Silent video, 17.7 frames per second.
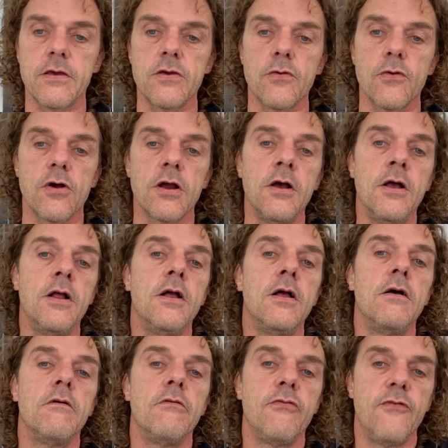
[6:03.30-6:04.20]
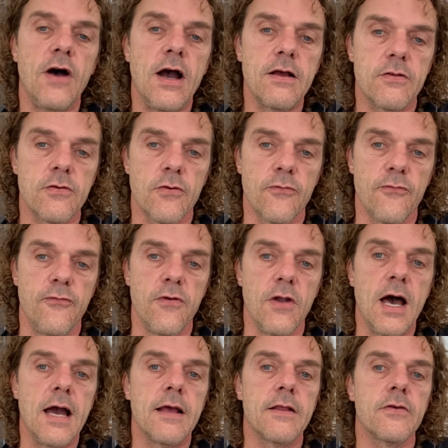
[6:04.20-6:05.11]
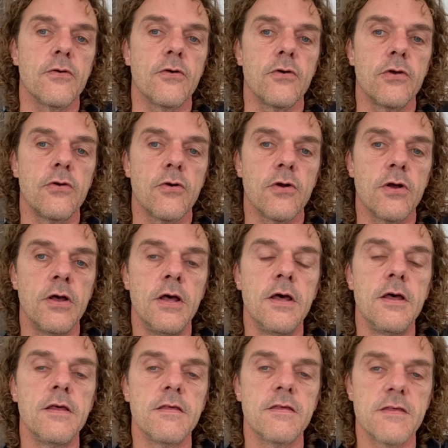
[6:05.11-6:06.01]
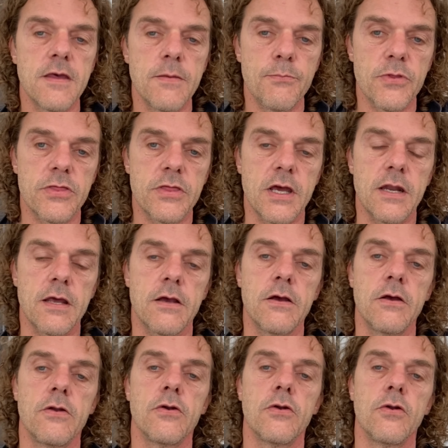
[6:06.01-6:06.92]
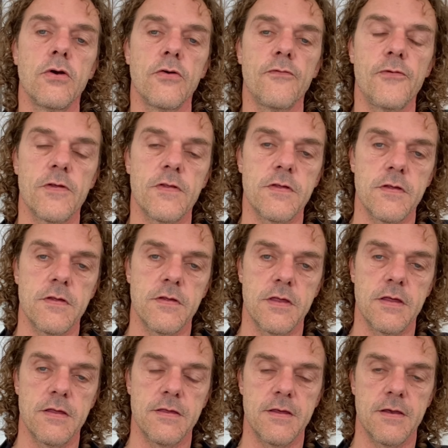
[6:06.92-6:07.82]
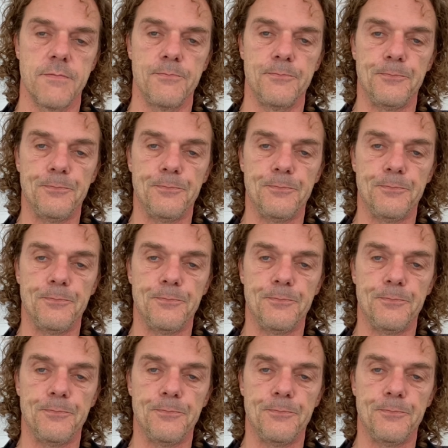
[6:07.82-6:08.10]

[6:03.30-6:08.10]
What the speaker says: your fight or flight or your sympathetic nervous system.